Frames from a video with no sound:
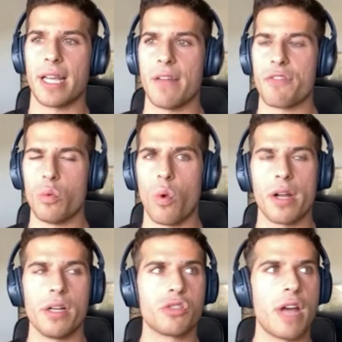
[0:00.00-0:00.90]
And if you want
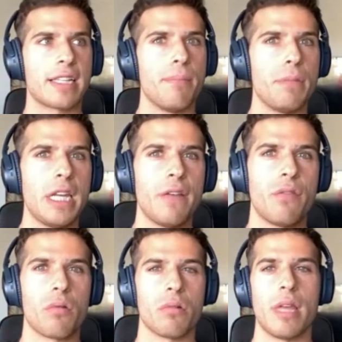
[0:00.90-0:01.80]
to attract a
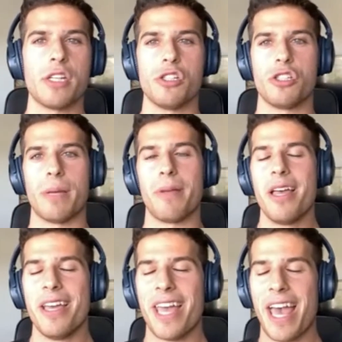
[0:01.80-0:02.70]
meaningful relationship,
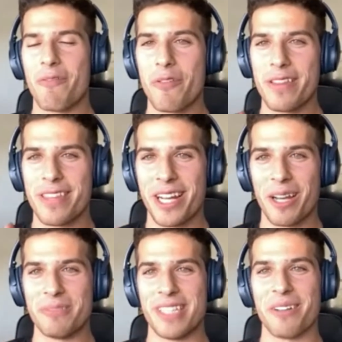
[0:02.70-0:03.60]
everything
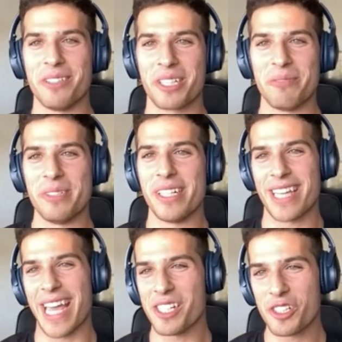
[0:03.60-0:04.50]
comes down to
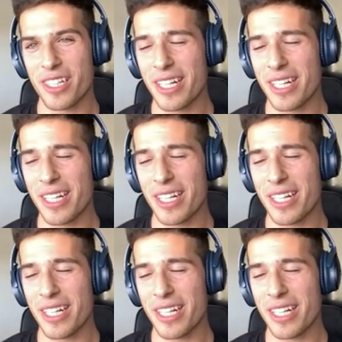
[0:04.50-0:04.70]
communication.